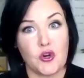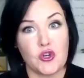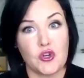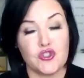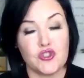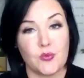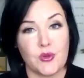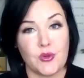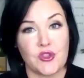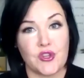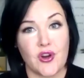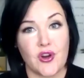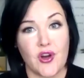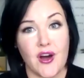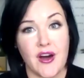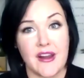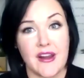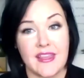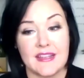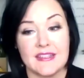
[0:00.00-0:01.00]
personal with their
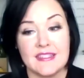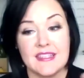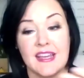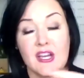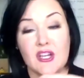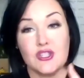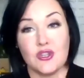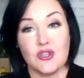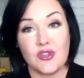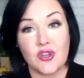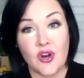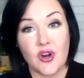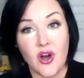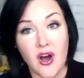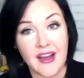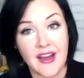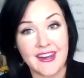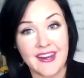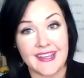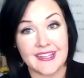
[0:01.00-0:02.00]
audience. So their
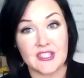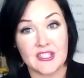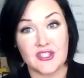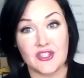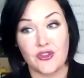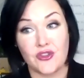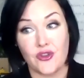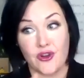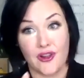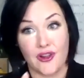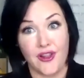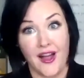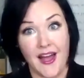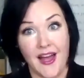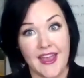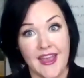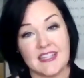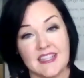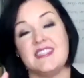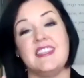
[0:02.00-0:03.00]
audience, they're their
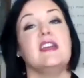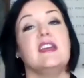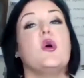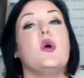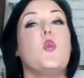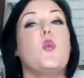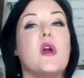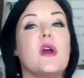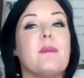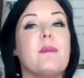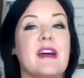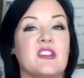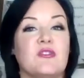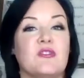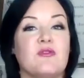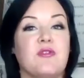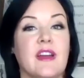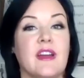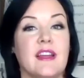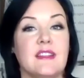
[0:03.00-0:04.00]
clients, think we're
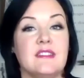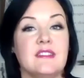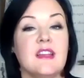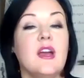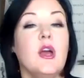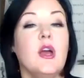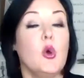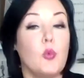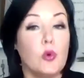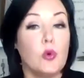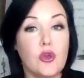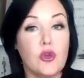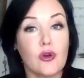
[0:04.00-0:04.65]
best friends. When